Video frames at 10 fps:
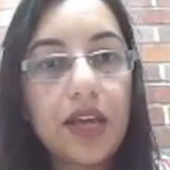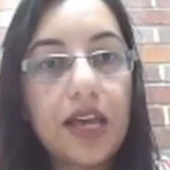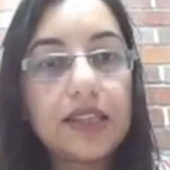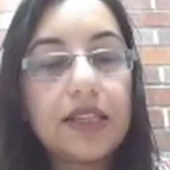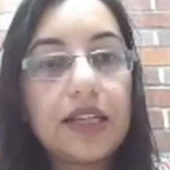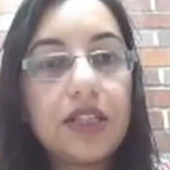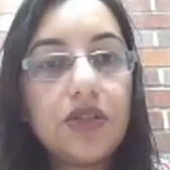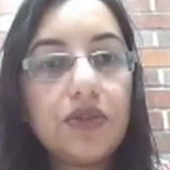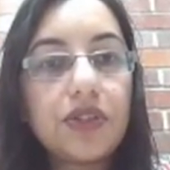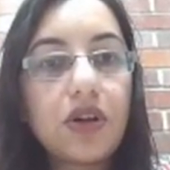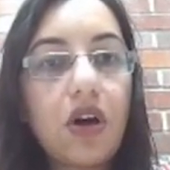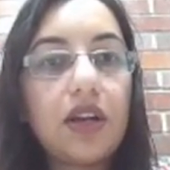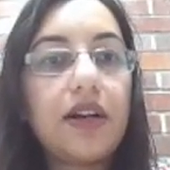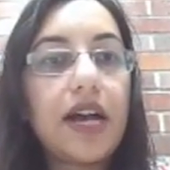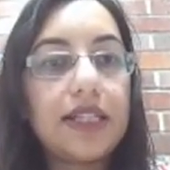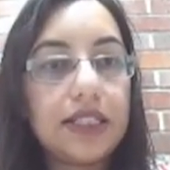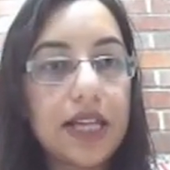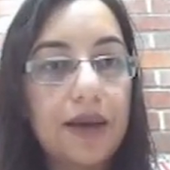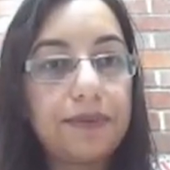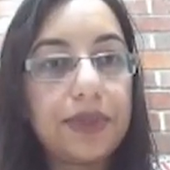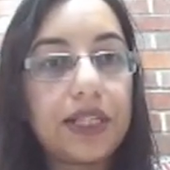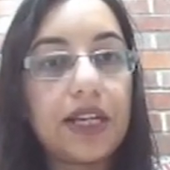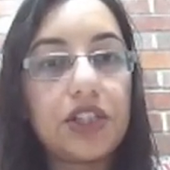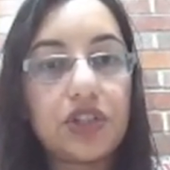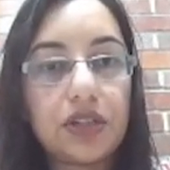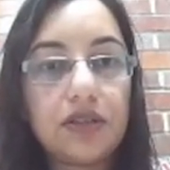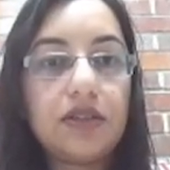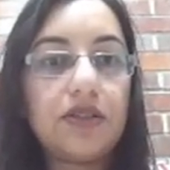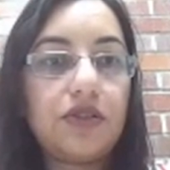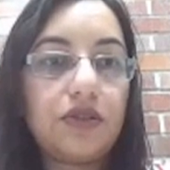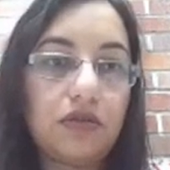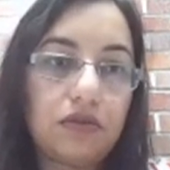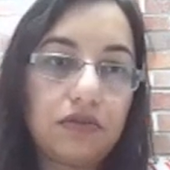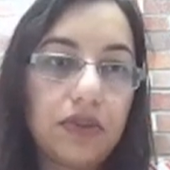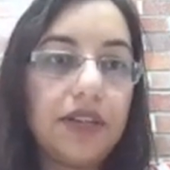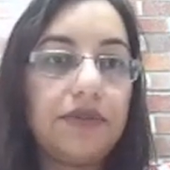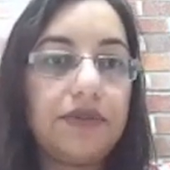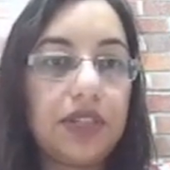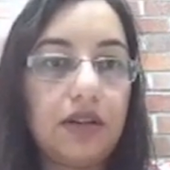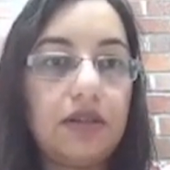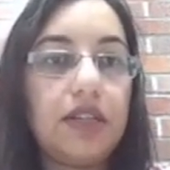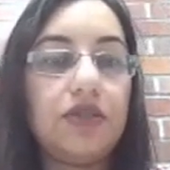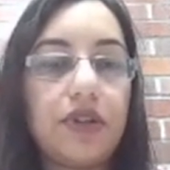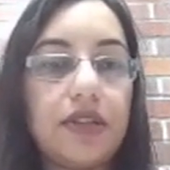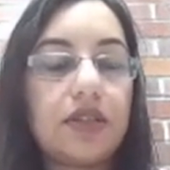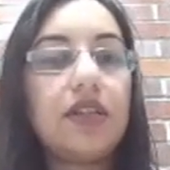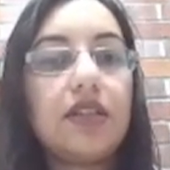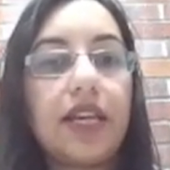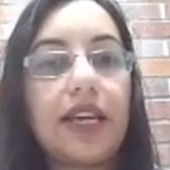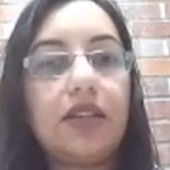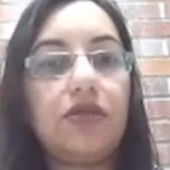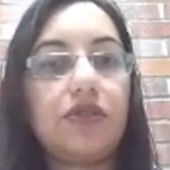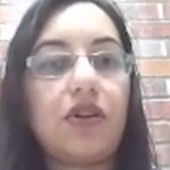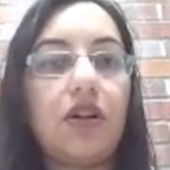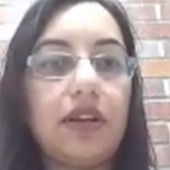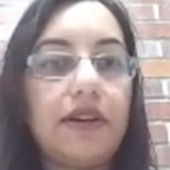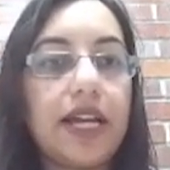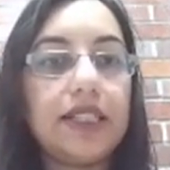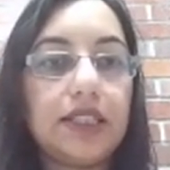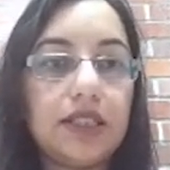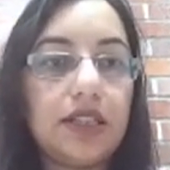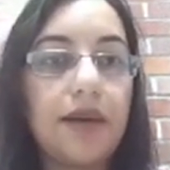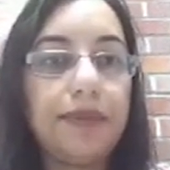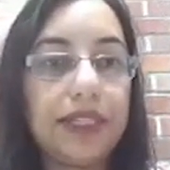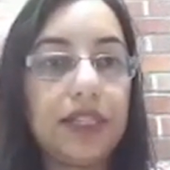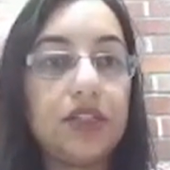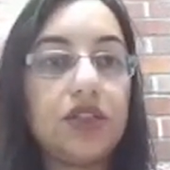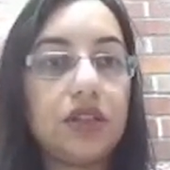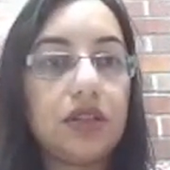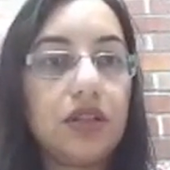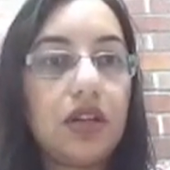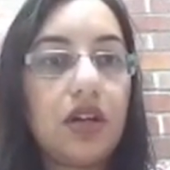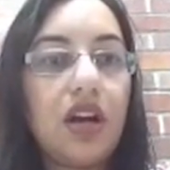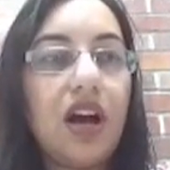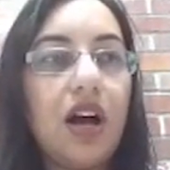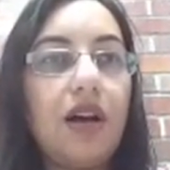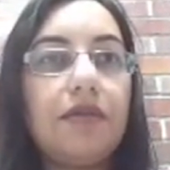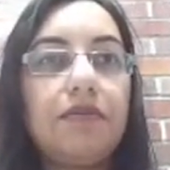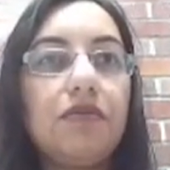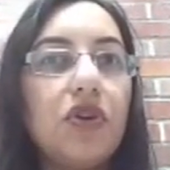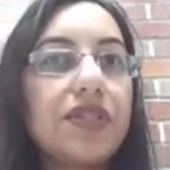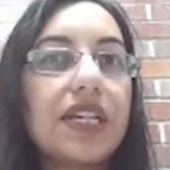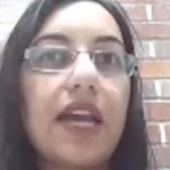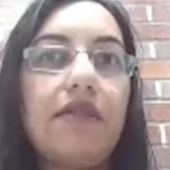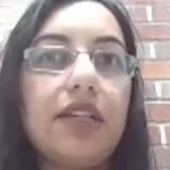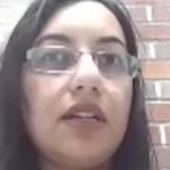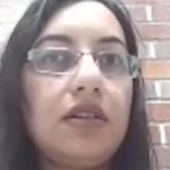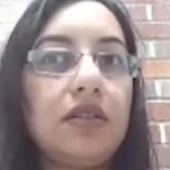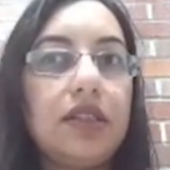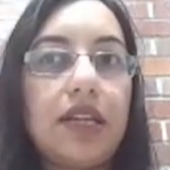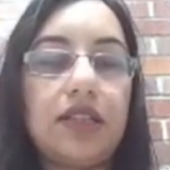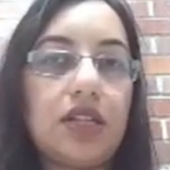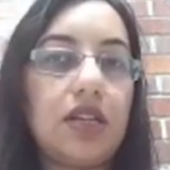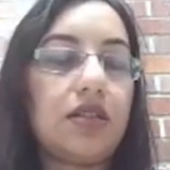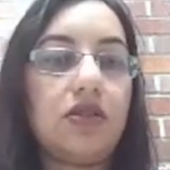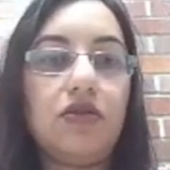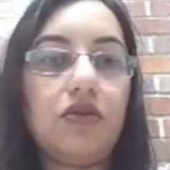And then use caller ID application. So if they're interested, they can use caller ID application. Most carrier they just